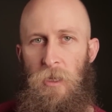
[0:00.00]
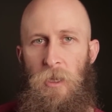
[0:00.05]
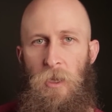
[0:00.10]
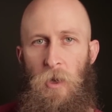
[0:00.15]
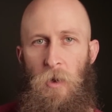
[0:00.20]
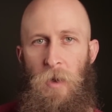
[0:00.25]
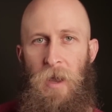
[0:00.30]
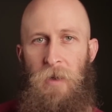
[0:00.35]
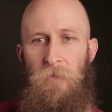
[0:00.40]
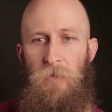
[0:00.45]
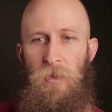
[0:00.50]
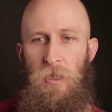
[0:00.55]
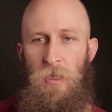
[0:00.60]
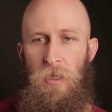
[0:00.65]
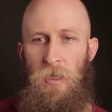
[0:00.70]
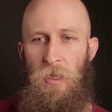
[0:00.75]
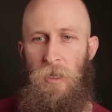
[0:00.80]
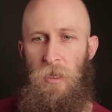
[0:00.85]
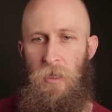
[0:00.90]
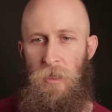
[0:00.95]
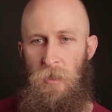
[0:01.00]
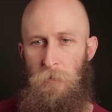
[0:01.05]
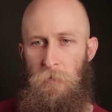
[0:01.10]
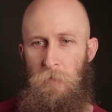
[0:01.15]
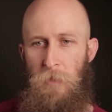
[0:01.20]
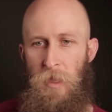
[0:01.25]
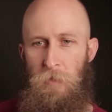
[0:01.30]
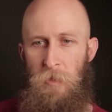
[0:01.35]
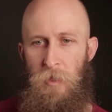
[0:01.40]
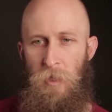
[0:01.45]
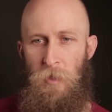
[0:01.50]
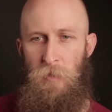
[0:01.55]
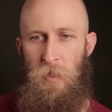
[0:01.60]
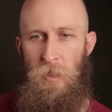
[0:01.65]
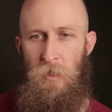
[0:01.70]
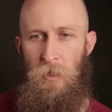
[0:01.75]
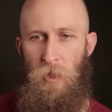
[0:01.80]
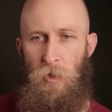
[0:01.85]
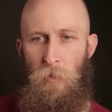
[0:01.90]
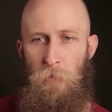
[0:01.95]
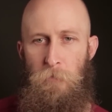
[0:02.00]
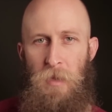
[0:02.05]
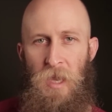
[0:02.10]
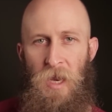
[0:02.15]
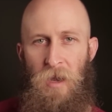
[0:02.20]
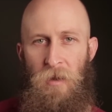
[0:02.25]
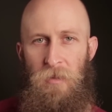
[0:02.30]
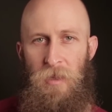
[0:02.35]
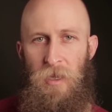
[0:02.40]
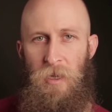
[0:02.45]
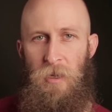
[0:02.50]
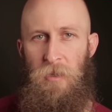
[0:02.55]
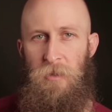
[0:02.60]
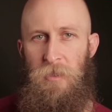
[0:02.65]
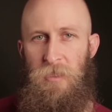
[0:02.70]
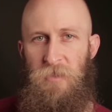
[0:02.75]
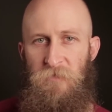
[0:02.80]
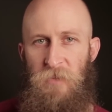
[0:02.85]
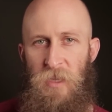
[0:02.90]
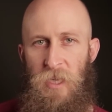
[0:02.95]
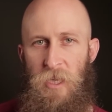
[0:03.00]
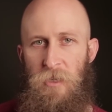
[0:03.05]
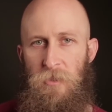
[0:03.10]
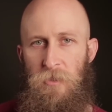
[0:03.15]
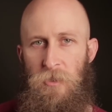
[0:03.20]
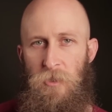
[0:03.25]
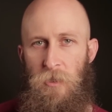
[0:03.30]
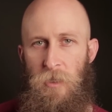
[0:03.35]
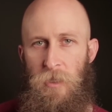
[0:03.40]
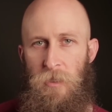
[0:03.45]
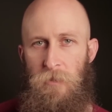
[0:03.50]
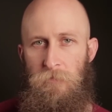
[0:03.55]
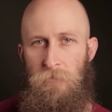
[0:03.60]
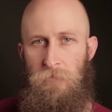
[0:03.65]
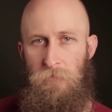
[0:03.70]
go have a look. Maybe they'll be a little bigger than on this video screen.